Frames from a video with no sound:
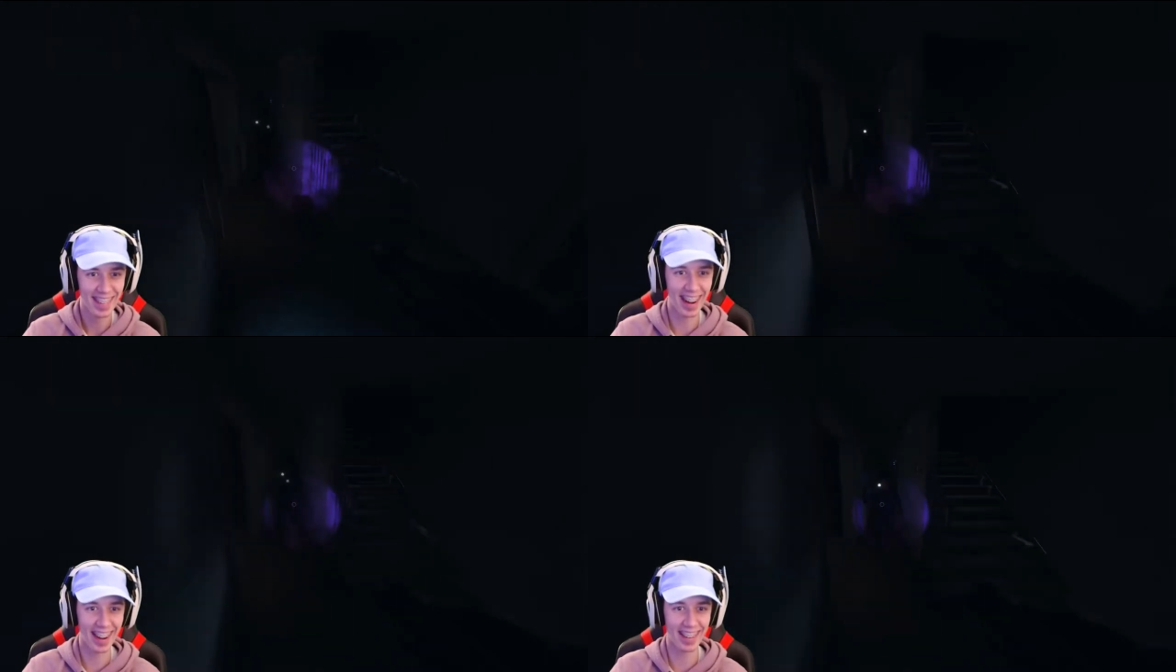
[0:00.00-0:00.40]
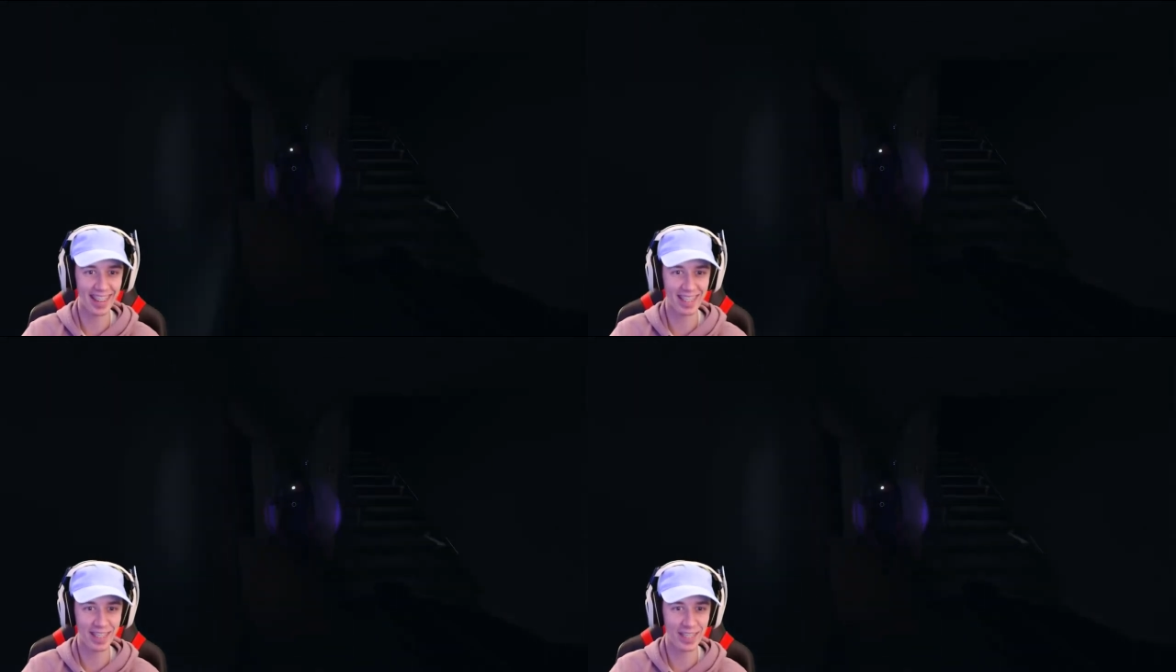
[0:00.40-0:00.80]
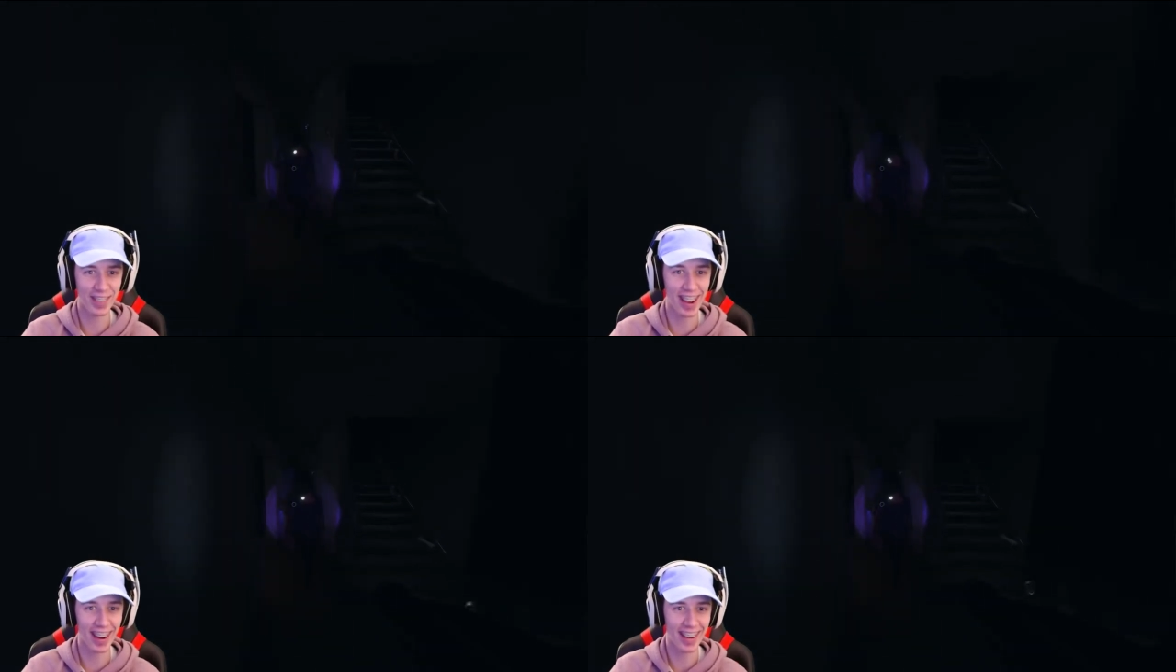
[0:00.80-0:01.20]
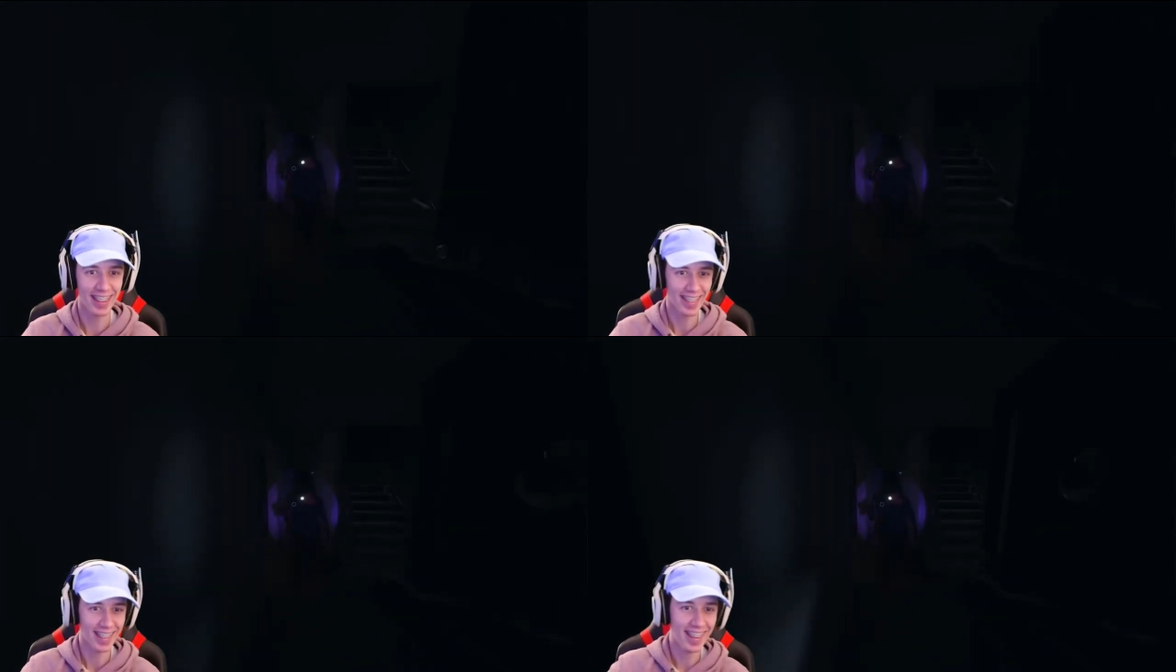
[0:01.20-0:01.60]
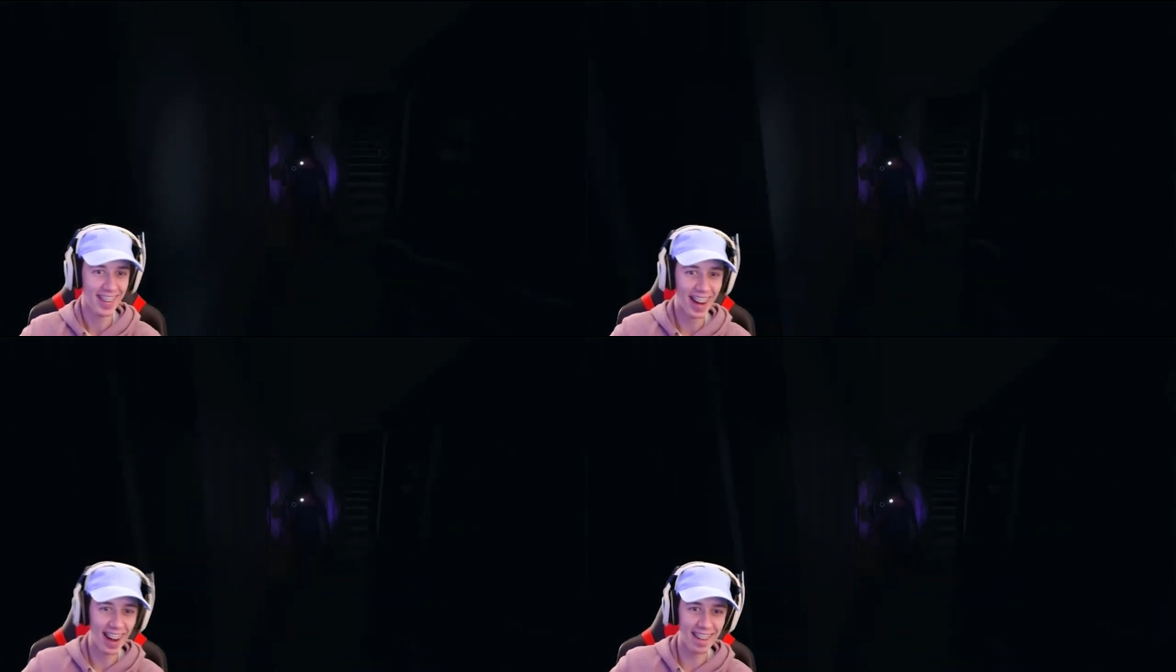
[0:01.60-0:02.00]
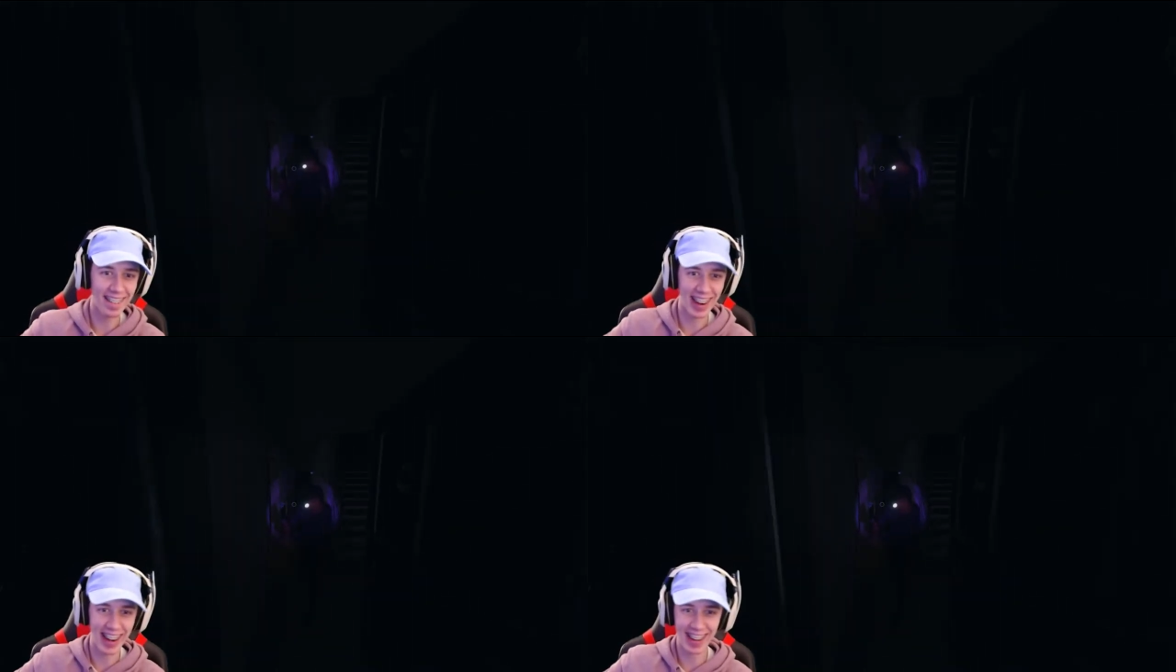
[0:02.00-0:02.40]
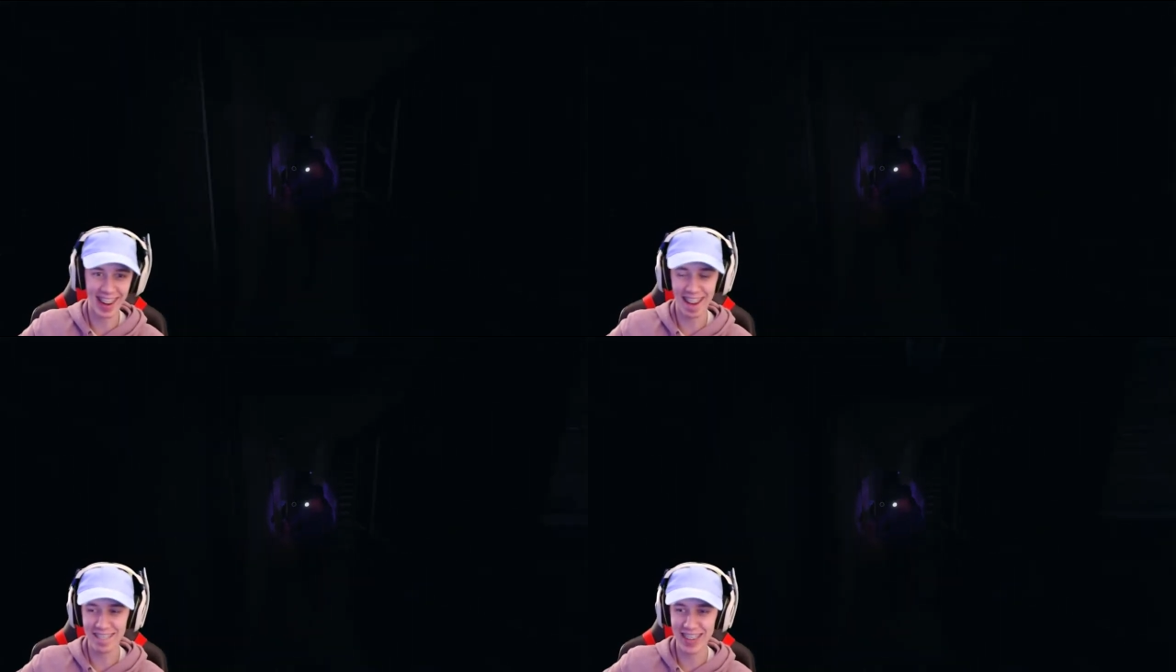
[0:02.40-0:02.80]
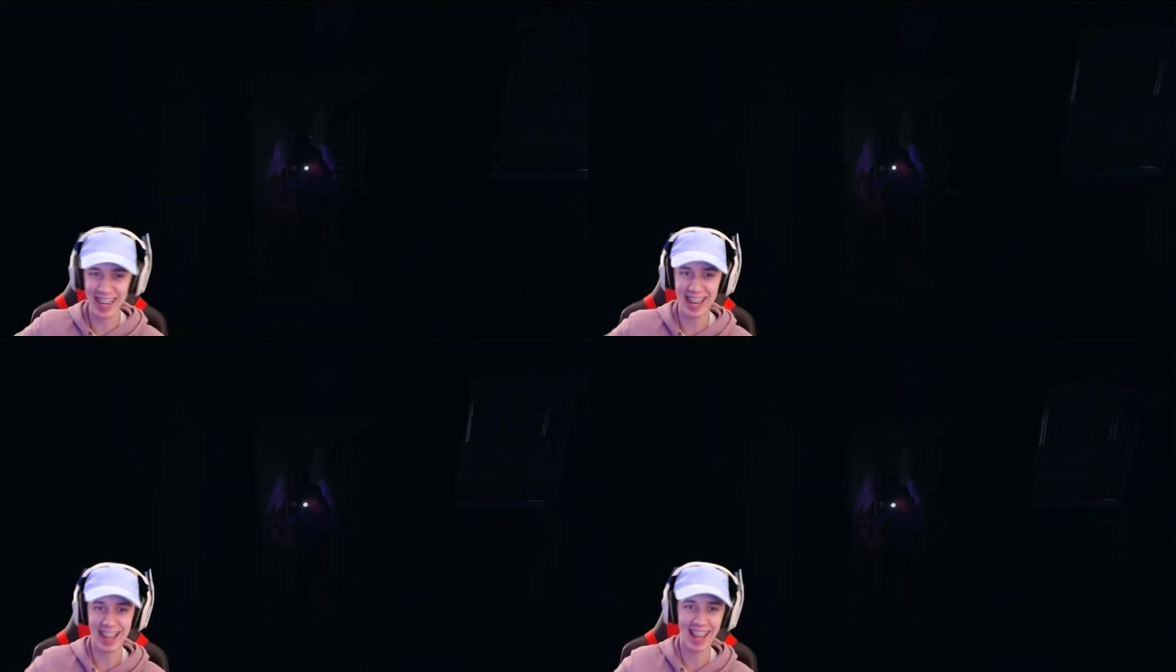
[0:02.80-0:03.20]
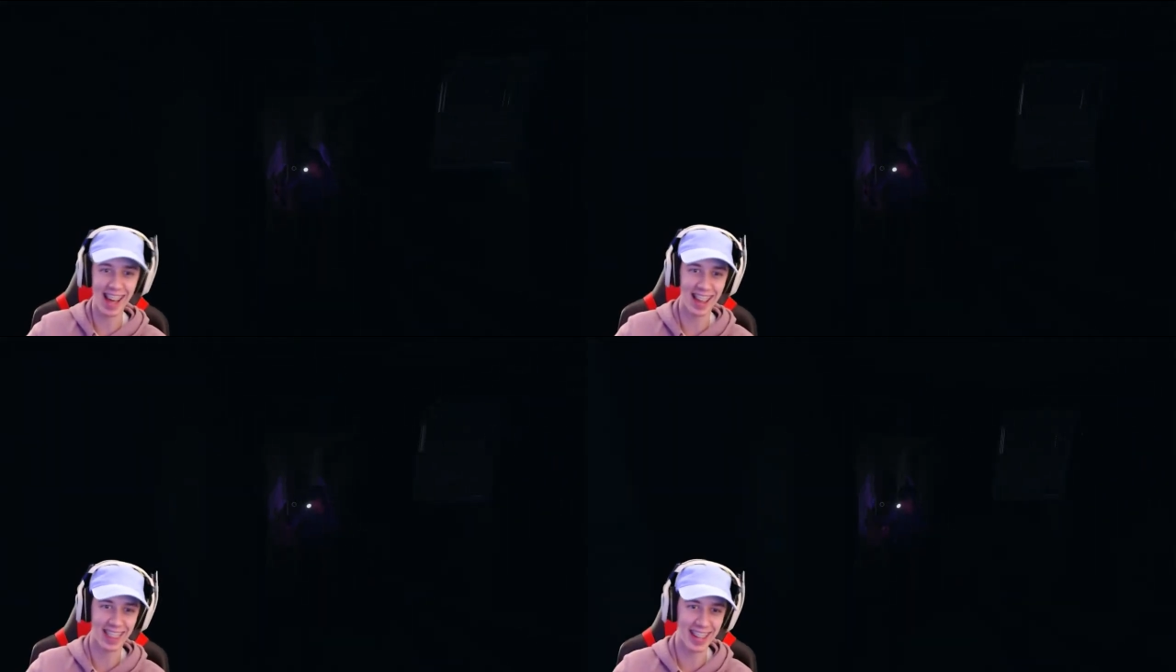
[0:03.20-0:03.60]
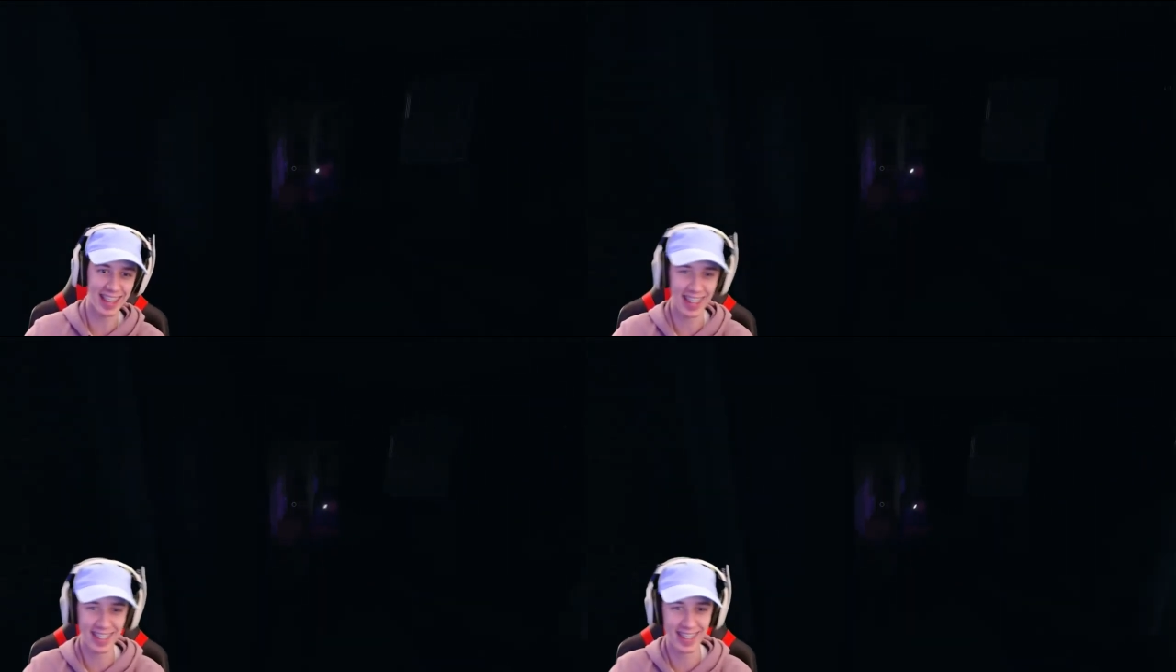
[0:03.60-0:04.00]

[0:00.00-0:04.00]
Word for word: I don't give a f Alright, he got me. I think that's a